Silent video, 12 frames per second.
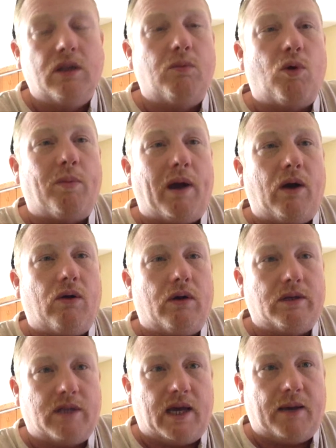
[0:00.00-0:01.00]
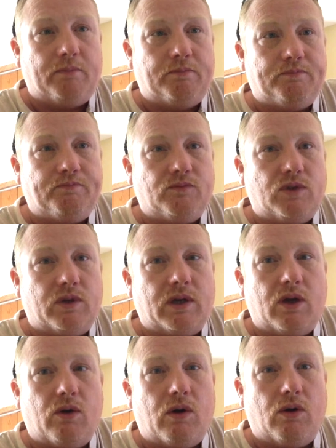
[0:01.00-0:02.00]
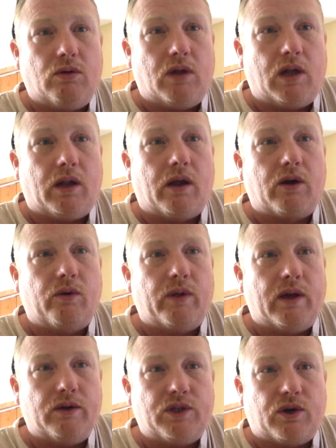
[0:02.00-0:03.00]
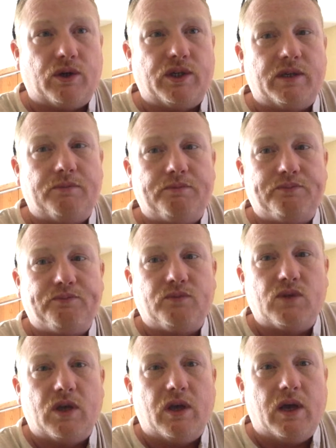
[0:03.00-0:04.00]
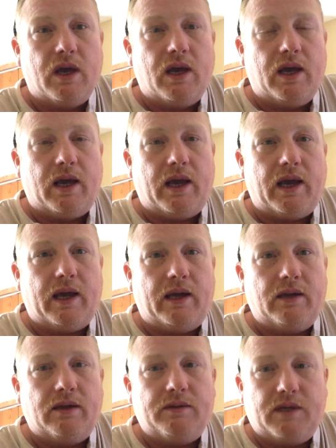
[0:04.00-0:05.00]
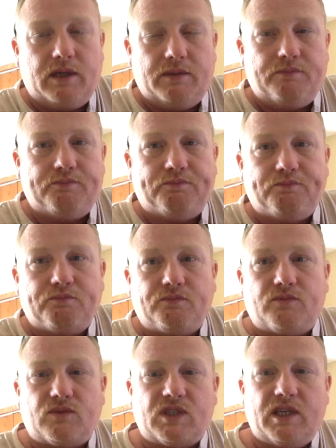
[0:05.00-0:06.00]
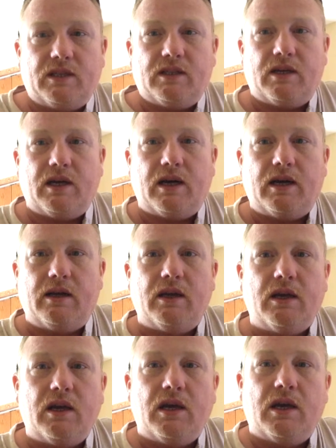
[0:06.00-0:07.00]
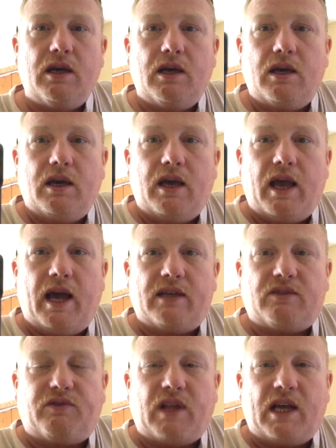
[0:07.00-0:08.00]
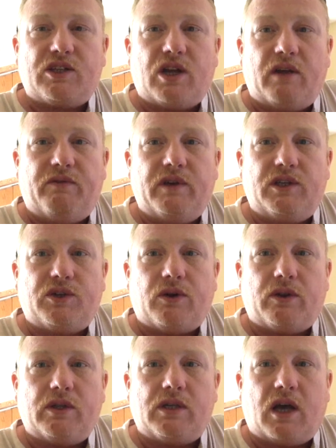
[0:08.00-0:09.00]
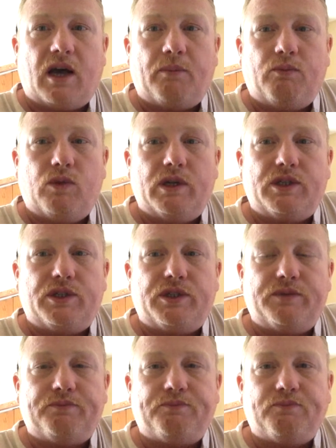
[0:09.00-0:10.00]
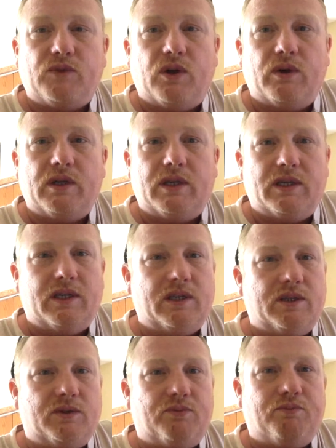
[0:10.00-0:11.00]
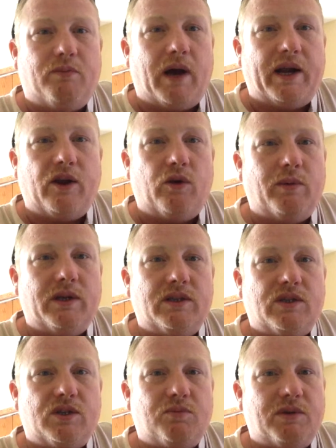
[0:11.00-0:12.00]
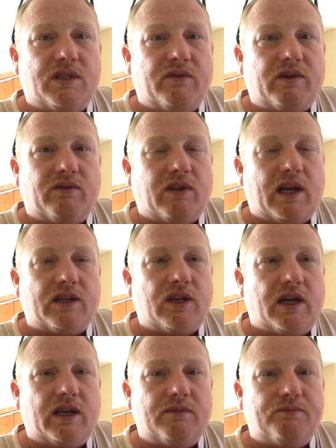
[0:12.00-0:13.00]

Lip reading: power on tap, so it can go a whole lot longer without charging. And it has a flashlight feature on the top, which is by no means a specific flashlight,